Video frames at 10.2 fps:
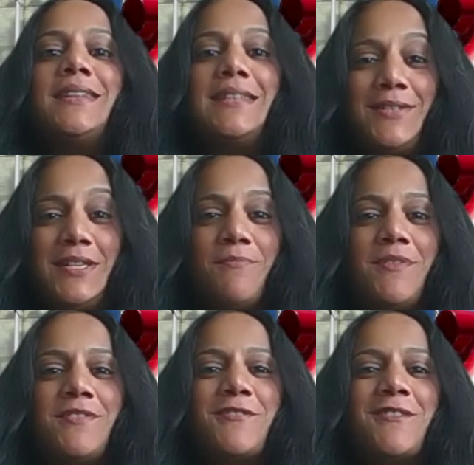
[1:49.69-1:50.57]
Now tell
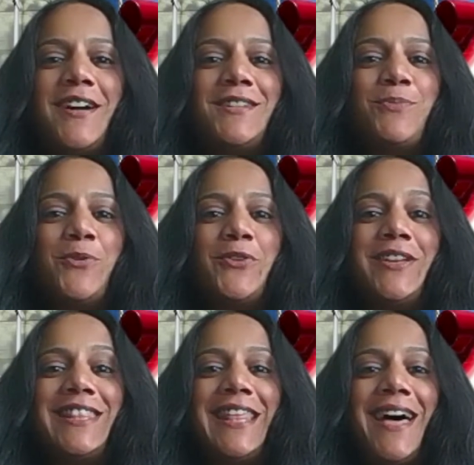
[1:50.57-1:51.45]
me your clients won't
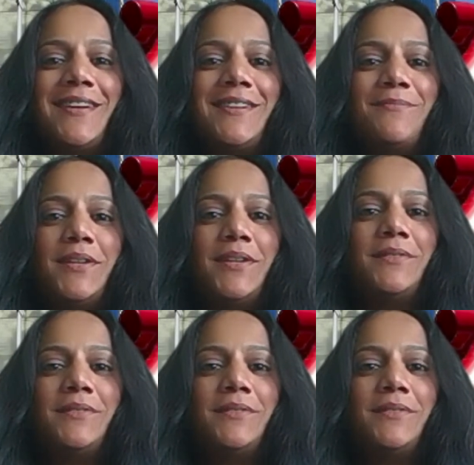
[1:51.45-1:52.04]
eat that up.